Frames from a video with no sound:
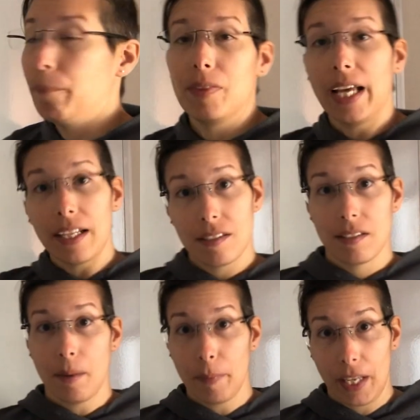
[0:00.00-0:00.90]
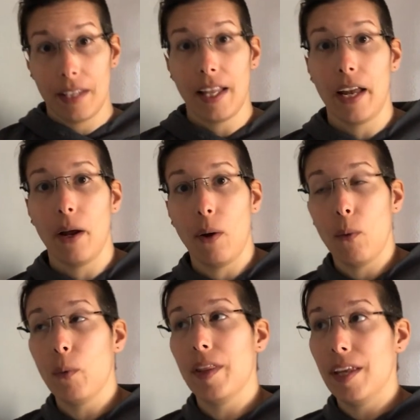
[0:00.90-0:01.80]
That's something
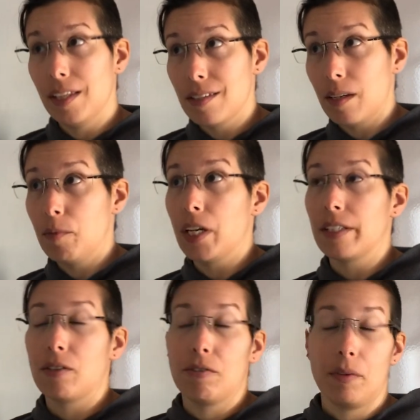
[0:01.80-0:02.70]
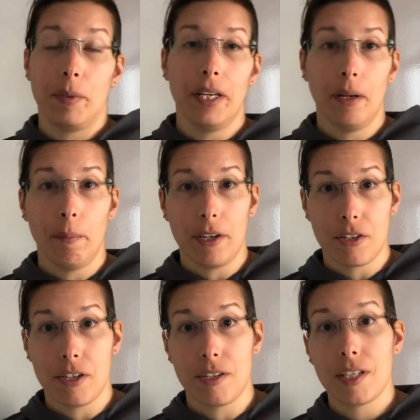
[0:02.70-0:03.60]
that within subjects or repeated
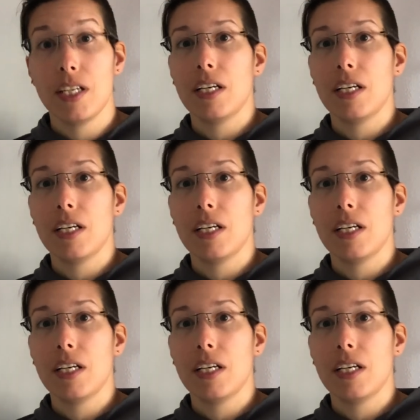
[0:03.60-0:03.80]
measures